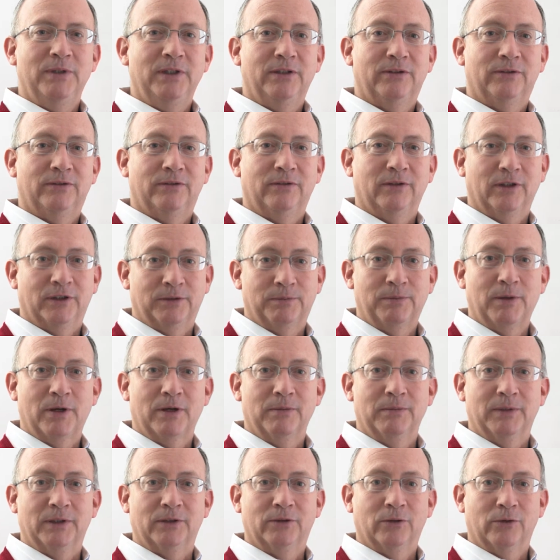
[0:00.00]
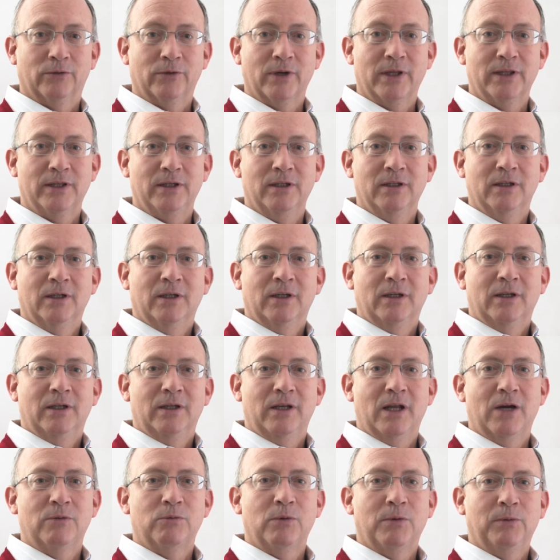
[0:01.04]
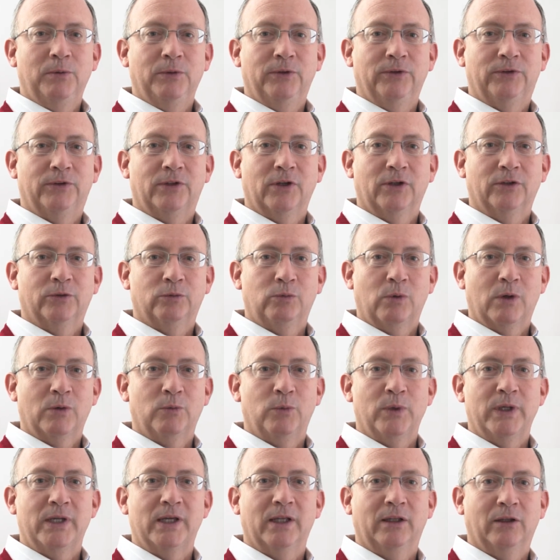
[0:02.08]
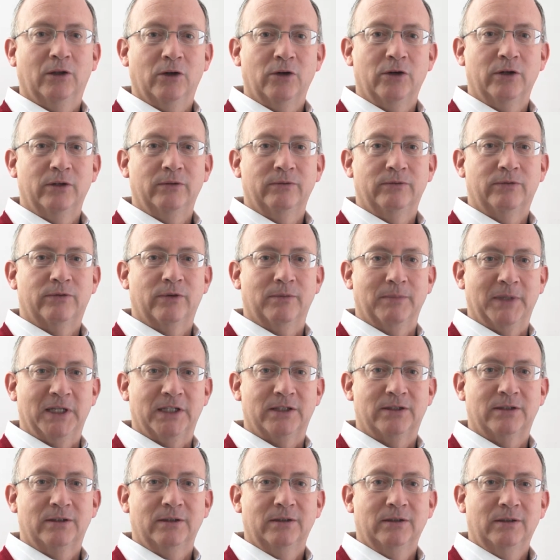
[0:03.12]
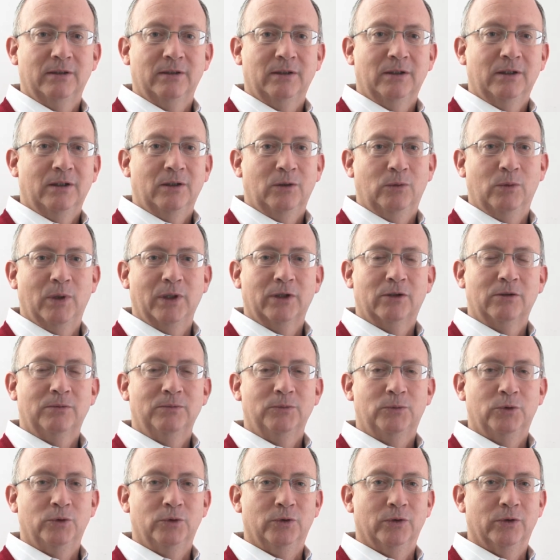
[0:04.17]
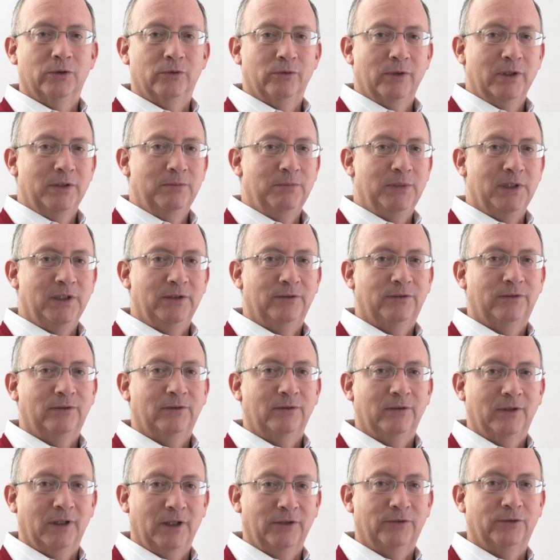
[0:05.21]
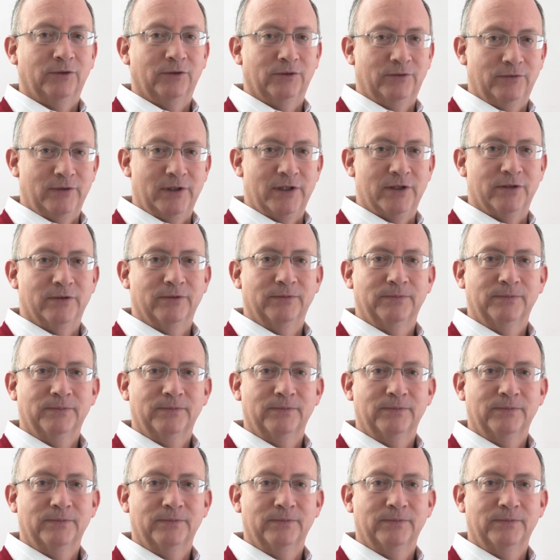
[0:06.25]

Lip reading: Beats experiment already, now we will discuss what we can learn from it. Welcome to the Red Beats lessons video.